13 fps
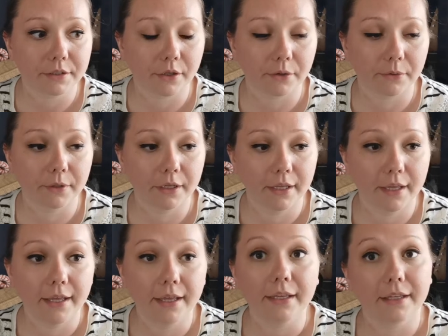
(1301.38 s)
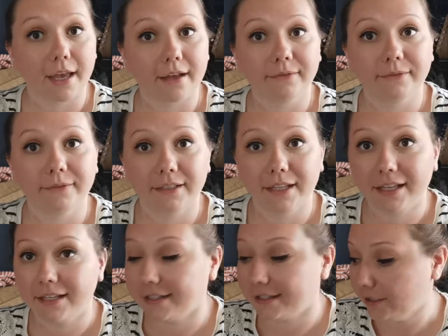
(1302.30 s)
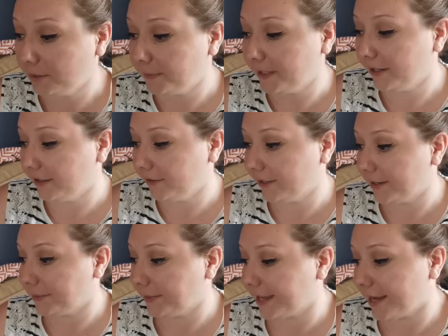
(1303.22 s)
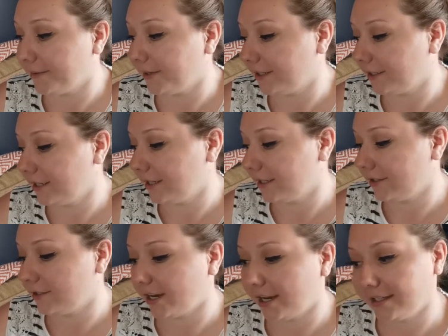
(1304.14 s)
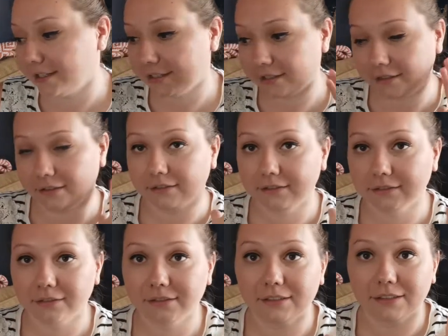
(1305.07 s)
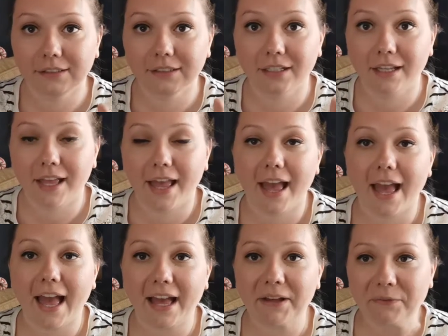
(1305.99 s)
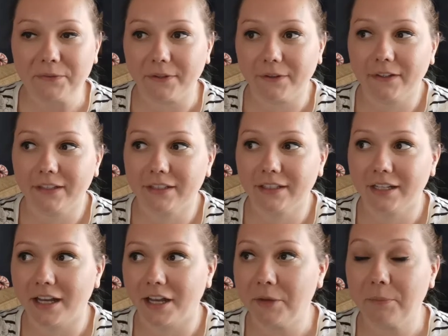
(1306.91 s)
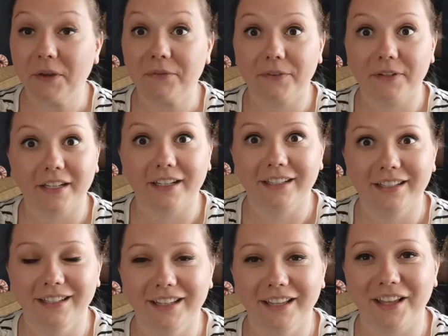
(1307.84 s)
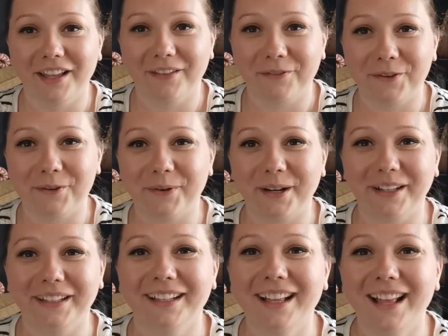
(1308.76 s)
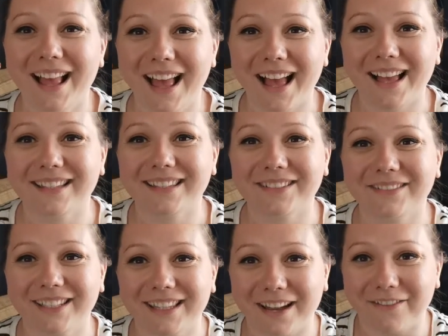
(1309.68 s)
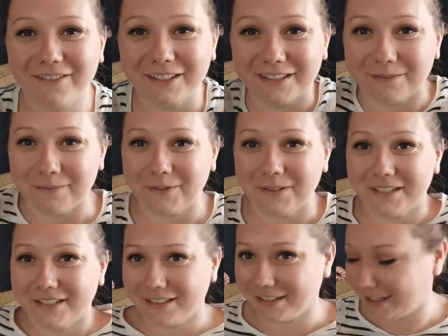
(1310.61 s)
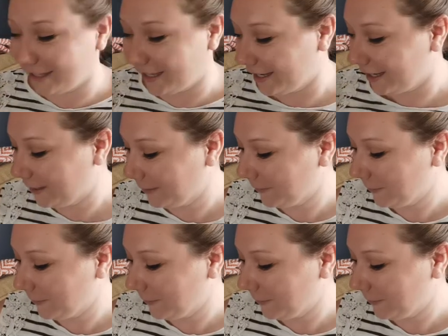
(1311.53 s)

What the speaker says: So yeah, still playing around with that one, trying to have an epiphany, if you will, as to what that one's supposed to look like.